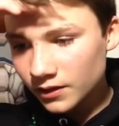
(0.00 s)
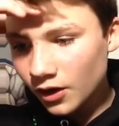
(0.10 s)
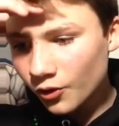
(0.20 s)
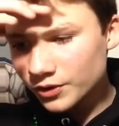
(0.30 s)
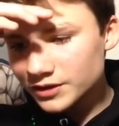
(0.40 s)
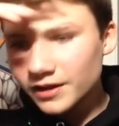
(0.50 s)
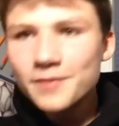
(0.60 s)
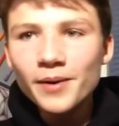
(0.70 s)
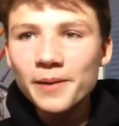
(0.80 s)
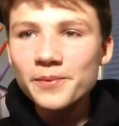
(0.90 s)
Oh,
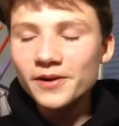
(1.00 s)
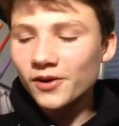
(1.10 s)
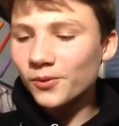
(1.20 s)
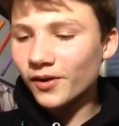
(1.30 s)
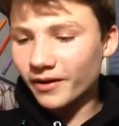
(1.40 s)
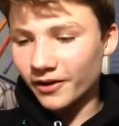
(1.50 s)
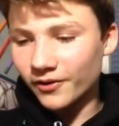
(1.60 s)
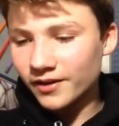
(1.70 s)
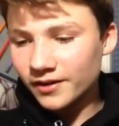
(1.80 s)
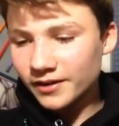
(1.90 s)
Mbappe got a walkout.
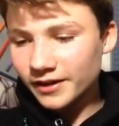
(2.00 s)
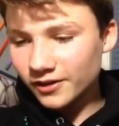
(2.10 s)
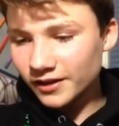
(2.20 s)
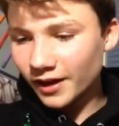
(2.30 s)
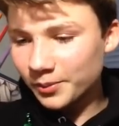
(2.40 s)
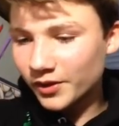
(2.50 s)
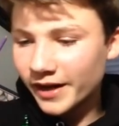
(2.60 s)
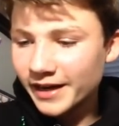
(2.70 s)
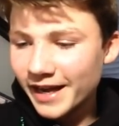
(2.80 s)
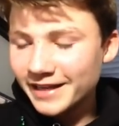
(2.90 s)
He got an
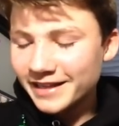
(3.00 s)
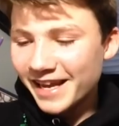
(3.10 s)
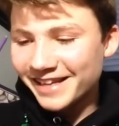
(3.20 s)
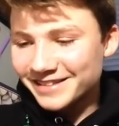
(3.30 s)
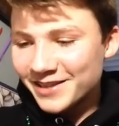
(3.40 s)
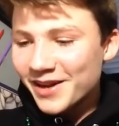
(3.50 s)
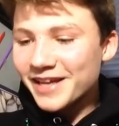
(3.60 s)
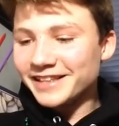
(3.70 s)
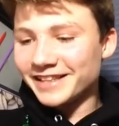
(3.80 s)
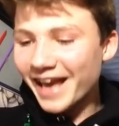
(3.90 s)
upgrade, 88.
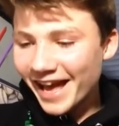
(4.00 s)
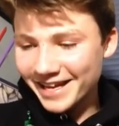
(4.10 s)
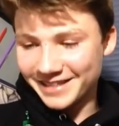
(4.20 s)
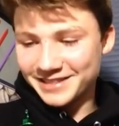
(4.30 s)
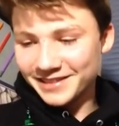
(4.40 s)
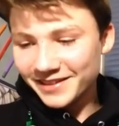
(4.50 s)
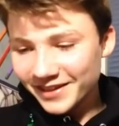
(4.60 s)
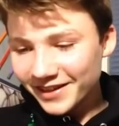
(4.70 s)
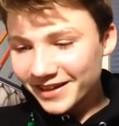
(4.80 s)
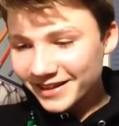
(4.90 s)
Yes!
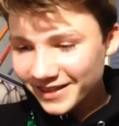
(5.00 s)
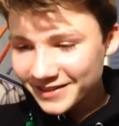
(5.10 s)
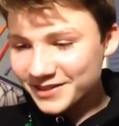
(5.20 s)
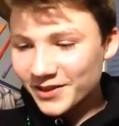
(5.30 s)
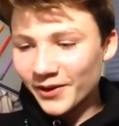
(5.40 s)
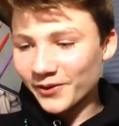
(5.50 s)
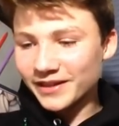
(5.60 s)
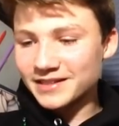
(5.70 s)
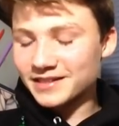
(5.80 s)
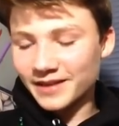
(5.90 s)
Let's go,
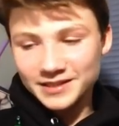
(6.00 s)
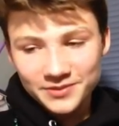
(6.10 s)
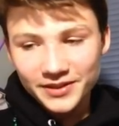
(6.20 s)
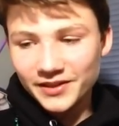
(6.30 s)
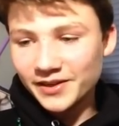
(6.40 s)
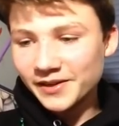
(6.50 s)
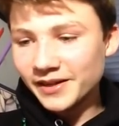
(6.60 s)
that's pretty good.